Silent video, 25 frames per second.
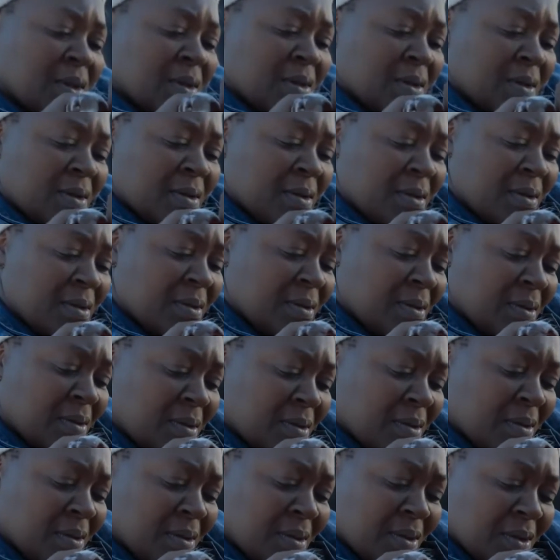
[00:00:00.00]
back home.
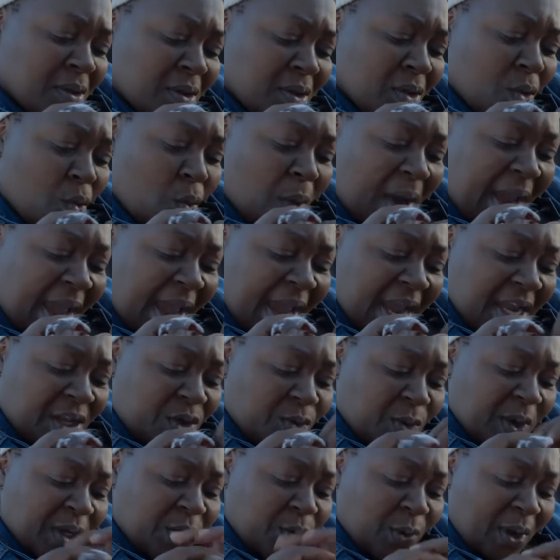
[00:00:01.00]
The animal
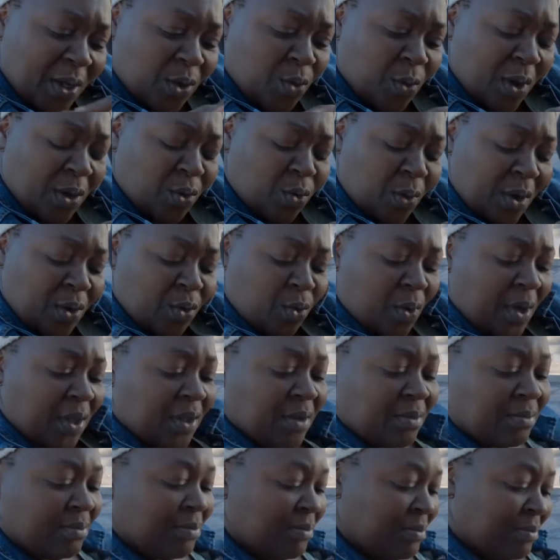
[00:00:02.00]
rest is fine.
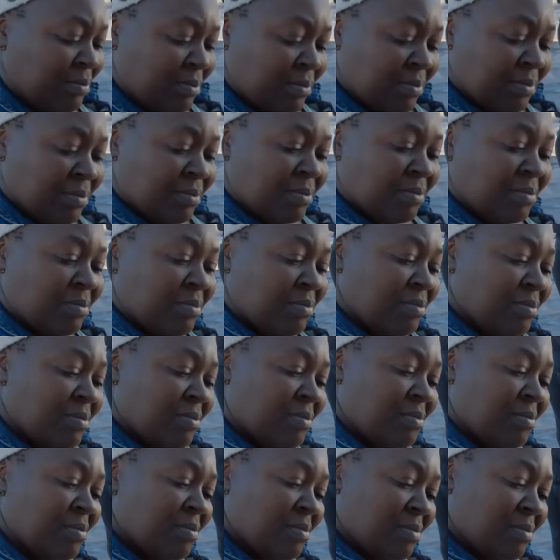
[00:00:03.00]
So